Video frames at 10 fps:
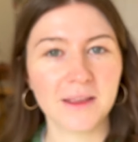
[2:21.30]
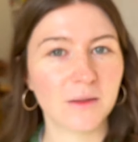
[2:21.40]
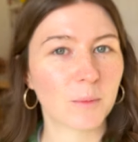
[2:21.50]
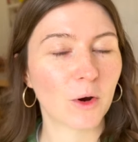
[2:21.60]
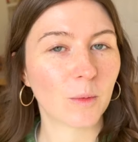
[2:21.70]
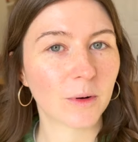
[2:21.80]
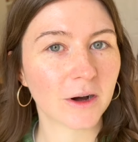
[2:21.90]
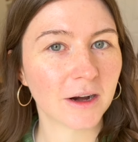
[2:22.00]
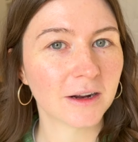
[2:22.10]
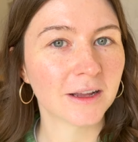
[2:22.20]
in the
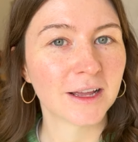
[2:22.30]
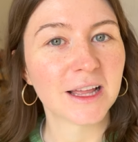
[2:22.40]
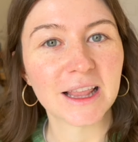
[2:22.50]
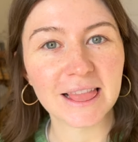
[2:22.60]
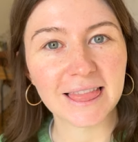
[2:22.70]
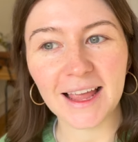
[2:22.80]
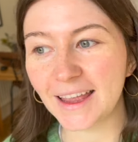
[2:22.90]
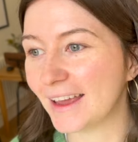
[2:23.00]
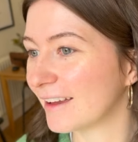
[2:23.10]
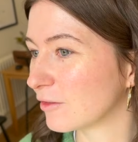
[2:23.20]
proper
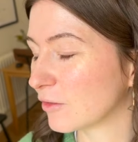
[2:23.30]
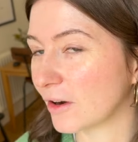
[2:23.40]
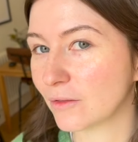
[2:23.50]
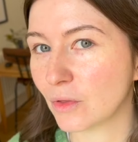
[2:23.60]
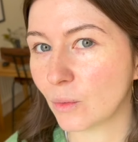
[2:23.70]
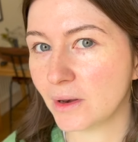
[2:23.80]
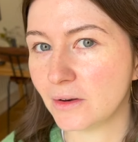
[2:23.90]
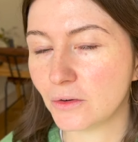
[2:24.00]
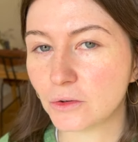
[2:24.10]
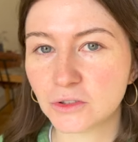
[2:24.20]
light in front of the
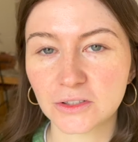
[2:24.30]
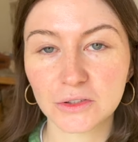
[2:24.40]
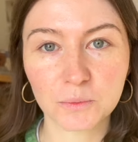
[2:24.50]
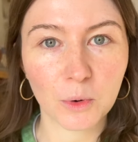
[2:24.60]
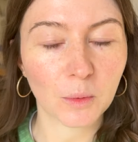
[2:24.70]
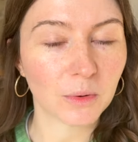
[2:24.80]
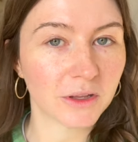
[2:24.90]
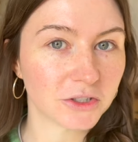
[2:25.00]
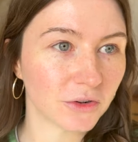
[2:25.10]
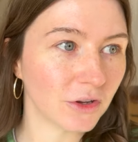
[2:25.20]
window just to
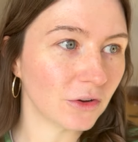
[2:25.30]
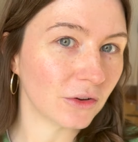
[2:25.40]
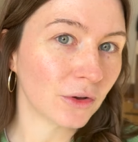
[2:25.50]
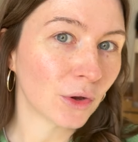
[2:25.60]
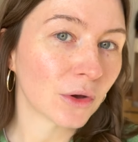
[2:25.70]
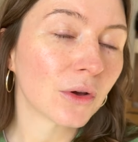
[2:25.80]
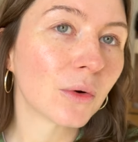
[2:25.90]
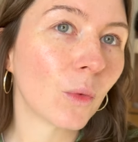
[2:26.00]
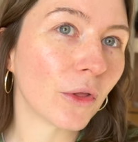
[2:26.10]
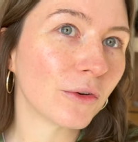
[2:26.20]
properly show you
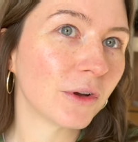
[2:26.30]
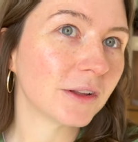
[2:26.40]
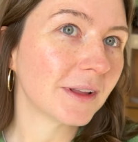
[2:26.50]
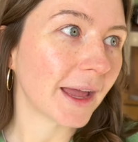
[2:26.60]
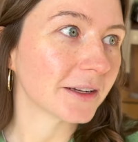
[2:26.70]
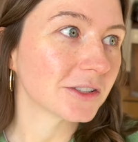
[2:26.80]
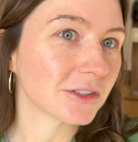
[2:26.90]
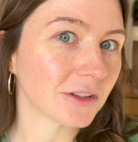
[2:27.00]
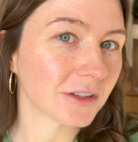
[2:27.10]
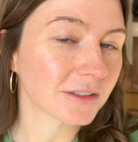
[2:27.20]
what the real
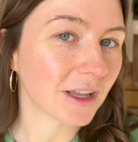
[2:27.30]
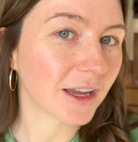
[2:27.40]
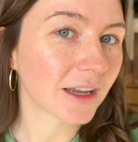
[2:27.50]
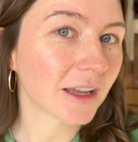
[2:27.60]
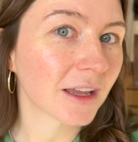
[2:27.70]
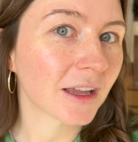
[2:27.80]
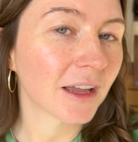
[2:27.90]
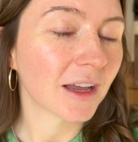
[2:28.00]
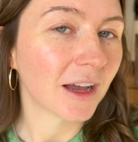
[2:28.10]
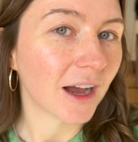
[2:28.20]
texture looks like.
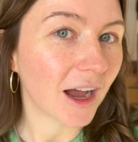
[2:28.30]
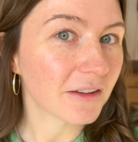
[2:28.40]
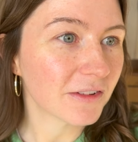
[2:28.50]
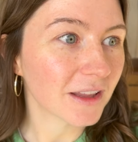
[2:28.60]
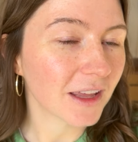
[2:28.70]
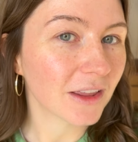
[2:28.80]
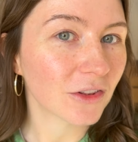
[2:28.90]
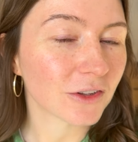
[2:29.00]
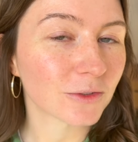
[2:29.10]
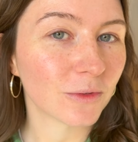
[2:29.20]
I feel like it
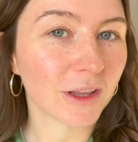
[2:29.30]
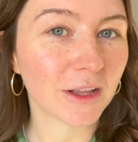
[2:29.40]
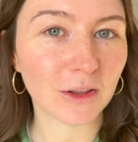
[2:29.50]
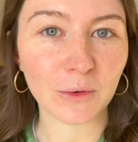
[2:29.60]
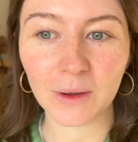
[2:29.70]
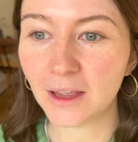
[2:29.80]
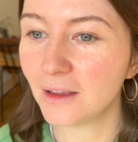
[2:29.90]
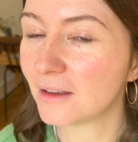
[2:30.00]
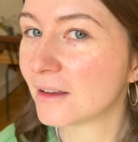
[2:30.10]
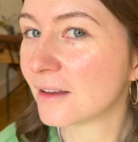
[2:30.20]
looks really glowy.